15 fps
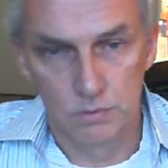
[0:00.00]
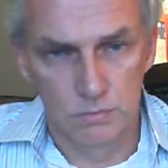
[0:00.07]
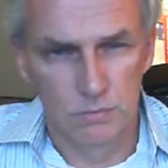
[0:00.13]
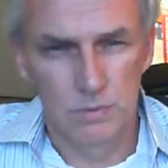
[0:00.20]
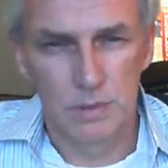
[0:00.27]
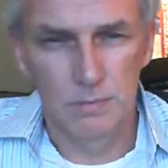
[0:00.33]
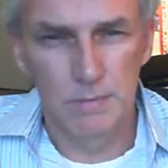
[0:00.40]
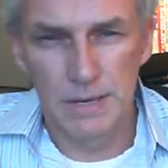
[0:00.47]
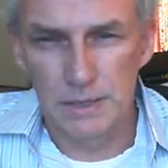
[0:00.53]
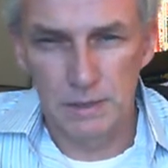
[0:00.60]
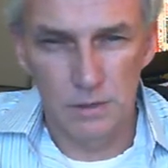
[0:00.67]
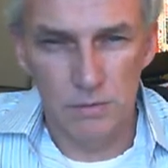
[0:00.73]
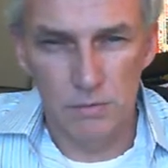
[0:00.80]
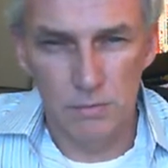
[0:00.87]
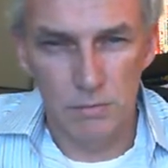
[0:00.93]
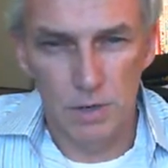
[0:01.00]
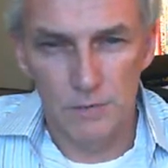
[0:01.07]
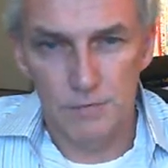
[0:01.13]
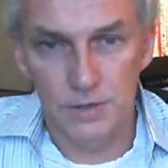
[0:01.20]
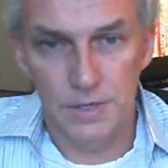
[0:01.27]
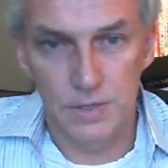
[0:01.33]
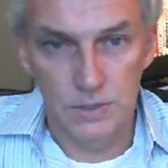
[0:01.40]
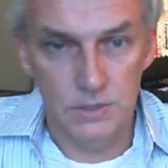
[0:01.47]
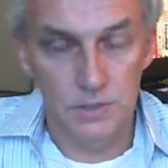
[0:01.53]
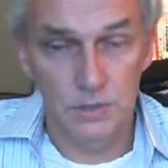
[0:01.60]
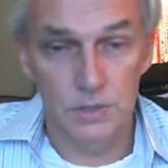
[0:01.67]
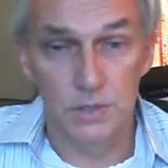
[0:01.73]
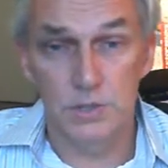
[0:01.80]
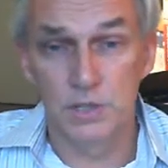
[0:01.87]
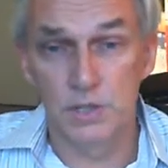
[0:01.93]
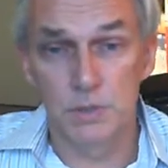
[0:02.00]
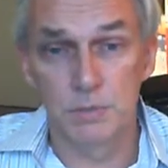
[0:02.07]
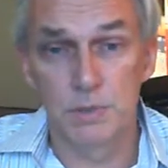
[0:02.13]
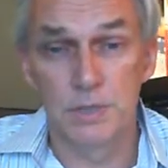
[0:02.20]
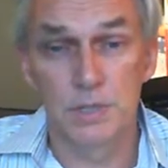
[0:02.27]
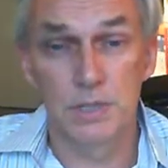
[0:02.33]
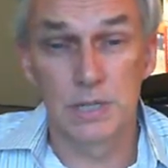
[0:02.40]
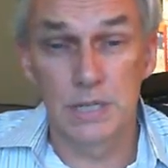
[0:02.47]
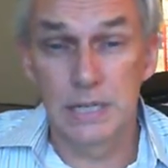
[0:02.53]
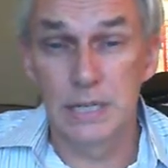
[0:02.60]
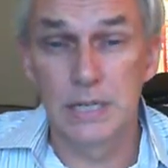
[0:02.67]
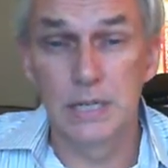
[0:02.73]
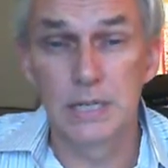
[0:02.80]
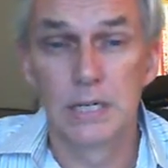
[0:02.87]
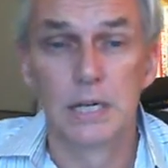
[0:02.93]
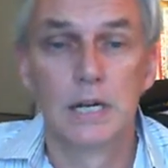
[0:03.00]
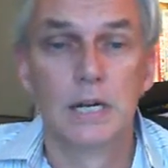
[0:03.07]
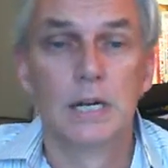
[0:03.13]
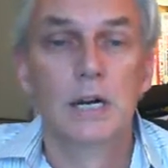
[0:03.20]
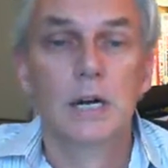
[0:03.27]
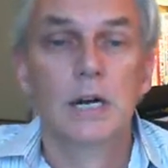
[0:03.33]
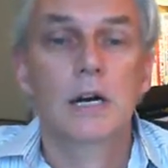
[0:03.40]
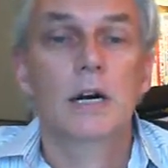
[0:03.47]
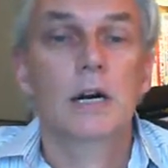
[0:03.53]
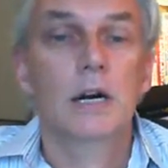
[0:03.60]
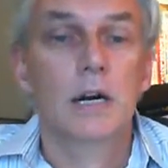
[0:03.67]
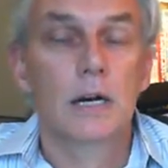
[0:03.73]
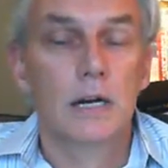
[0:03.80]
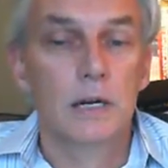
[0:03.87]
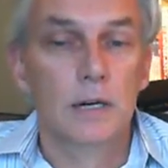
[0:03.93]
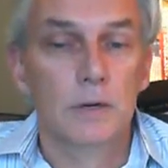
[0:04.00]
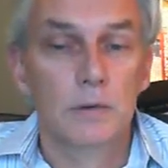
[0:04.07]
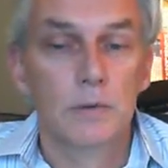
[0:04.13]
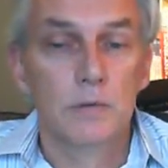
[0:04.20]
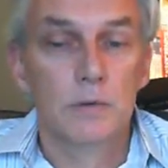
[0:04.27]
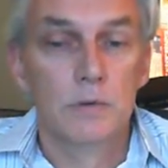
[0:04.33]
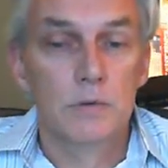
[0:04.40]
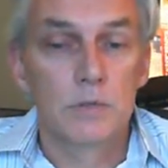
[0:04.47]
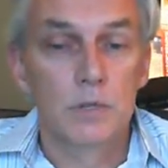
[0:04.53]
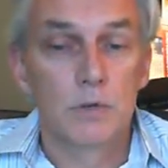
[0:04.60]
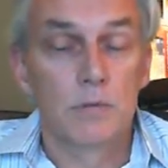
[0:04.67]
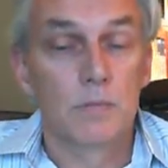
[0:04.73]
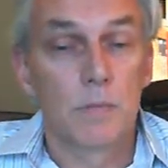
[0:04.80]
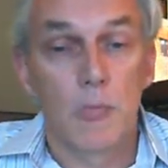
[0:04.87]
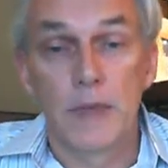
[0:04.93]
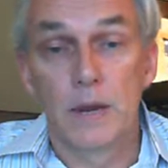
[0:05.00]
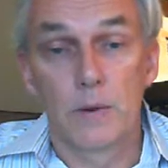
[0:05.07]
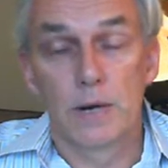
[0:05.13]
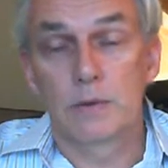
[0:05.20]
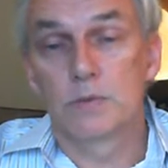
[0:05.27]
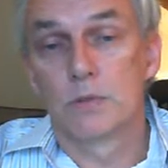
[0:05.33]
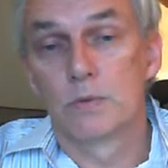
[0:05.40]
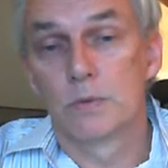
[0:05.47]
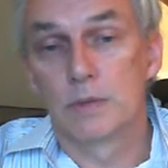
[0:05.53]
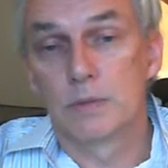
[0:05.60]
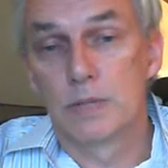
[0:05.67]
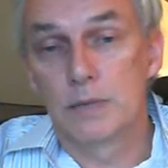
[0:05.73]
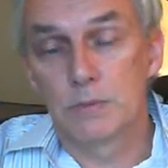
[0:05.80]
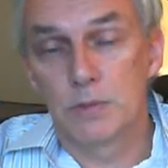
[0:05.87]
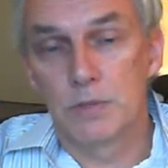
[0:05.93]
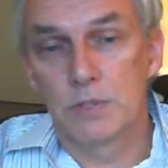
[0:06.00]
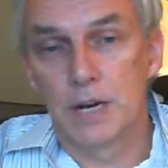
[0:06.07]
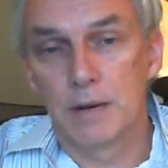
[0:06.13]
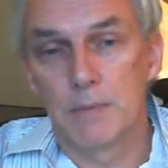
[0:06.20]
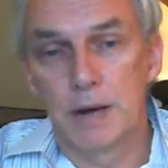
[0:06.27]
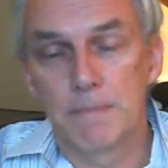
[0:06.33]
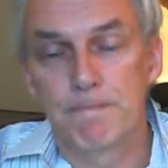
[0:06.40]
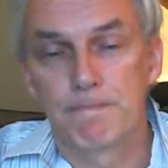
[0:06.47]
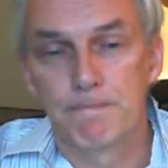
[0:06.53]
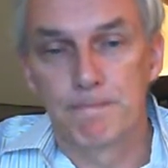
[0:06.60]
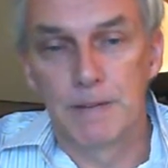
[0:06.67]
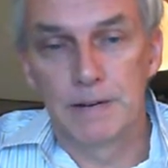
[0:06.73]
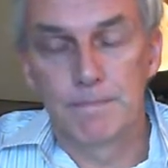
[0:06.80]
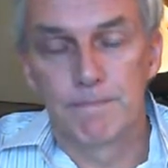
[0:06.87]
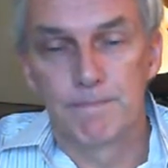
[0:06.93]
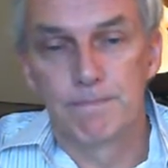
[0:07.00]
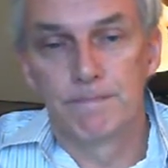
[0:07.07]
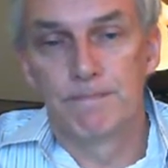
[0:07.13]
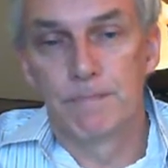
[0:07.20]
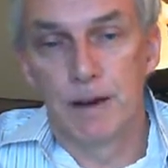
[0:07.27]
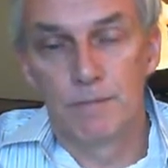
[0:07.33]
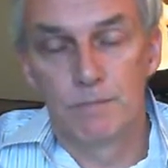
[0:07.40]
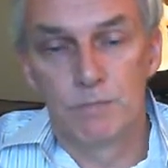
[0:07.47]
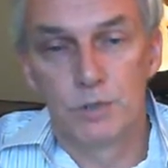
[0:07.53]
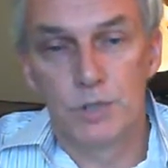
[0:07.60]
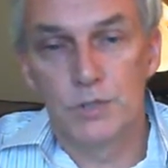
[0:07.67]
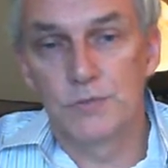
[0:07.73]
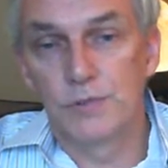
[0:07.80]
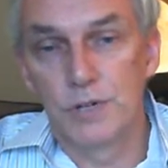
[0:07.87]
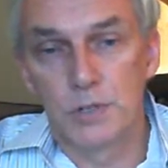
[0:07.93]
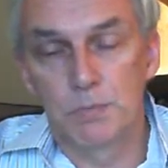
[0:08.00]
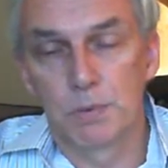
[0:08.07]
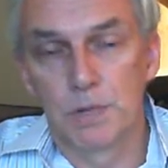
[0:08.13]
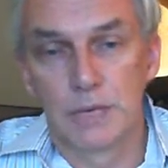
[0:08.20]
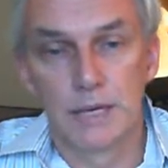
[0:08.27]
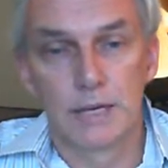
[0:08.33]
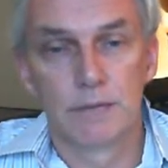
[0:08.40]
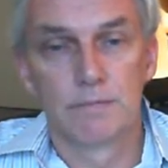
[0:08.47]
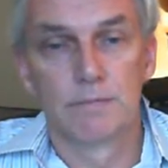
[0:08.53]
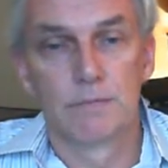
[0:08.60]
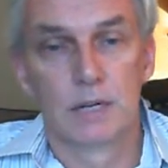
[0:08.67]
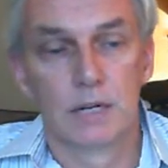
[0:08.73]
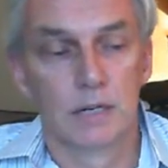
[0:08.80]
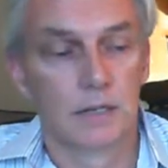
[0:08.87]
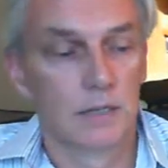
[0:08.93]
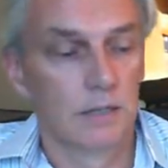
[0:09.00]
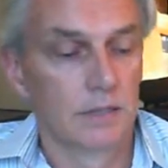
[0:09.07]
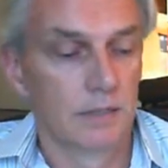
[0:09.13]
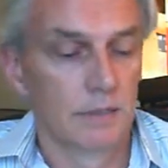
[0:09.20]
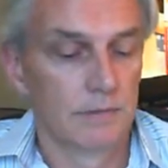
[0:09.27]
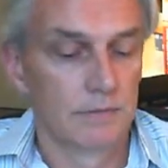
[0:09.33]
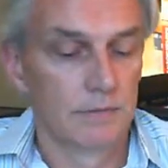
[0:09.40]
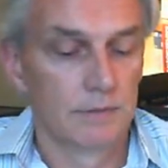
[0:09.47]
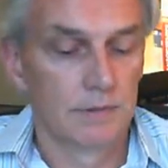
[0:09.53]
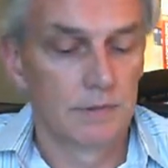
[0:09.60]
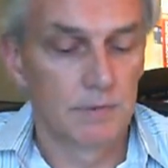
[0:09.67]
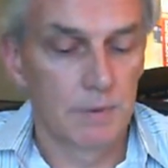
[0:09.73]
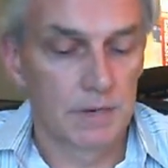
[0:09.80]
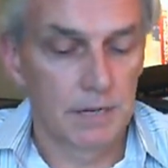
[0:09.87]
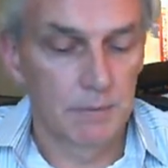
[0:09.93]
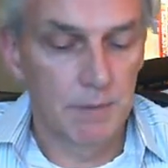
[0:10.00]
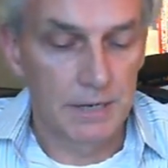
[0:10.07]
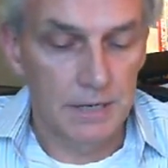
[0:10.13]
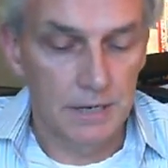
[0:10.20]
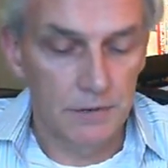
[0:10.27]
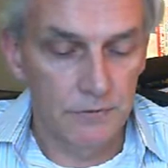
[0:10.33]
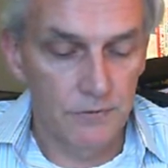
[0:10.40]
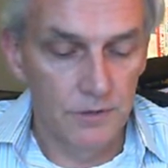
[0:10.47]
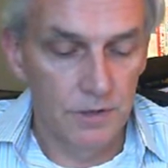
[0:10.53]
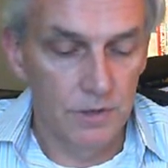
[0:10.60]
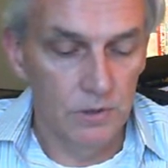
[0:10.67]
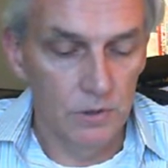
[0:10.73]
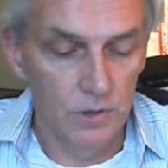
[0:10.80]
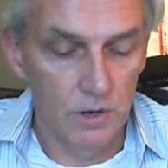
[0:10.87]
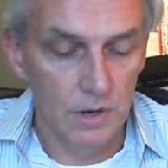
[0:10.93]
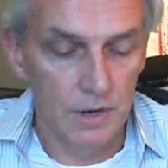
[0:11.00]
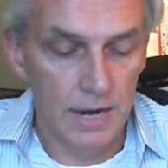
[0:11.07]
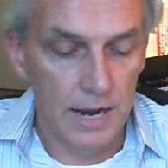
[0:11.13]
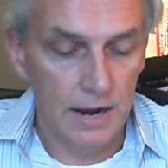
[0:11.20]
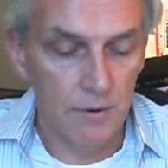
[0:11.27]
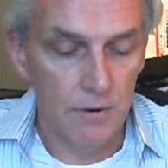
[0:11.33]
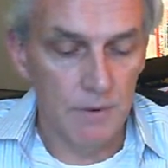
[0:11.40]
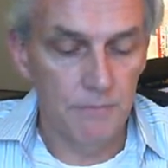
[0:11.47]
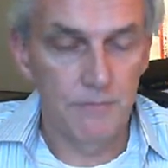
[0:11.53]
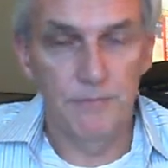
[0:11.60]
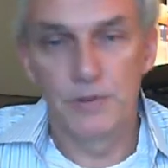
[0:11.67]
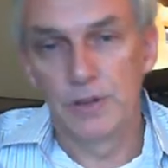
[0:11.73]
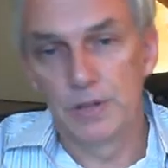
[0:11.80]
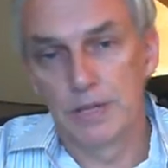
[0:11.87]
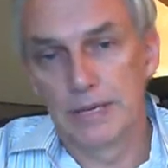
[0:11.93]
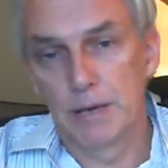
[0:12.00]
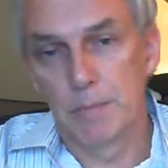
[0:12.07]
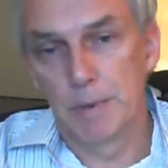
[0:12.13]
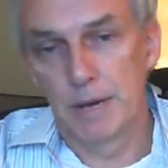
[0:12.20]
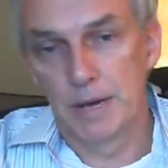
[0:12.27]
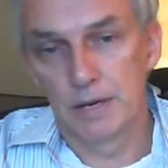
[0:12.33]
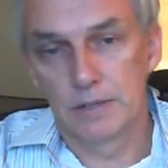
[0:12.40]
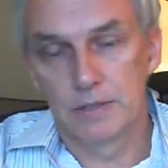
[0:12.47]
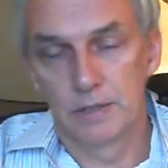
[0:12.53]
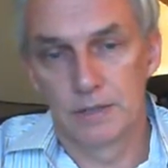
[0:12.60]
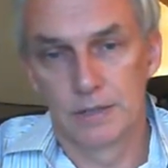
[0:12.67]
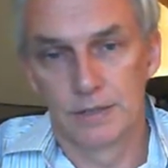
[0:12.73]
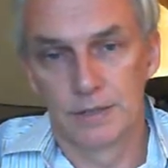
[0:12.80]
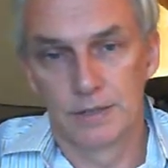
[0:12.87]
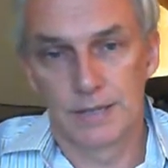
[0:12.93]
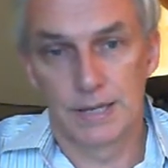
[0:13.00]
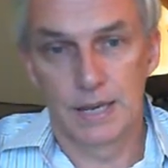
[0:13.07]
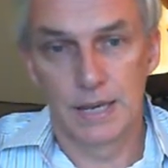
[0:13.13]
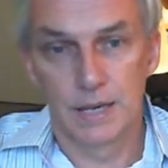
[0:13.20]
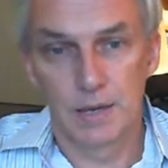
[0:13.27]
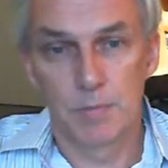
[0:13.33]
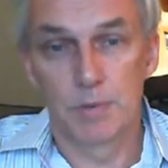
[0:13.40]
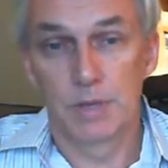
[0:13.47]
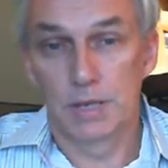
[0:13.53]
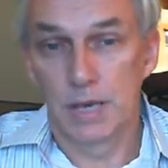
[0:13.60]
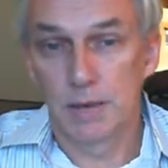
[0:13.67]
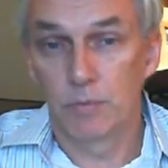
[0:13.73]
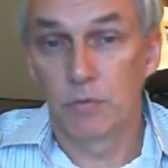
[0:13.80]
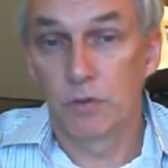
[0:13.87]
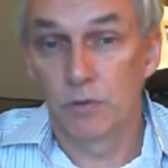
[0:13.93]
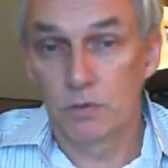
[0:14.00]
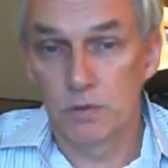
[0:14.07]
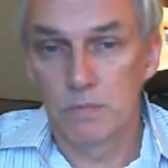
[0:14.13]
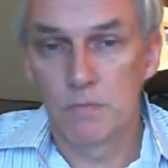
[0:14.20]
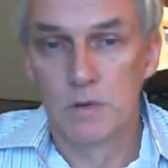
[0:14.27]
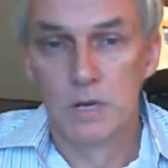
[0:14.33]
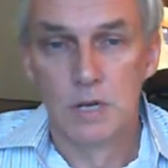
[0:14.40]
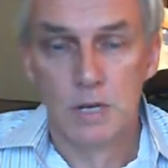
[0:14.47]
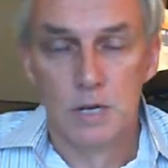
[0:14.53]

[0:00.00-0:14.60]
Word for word: and, and make the little modifications and adjustments that are needed. Uh, so anyway, so that was kind of my, my I've just finished playing. Uh, it's my kind of my gut feel on how I'm feeling about uh, the game and the game system.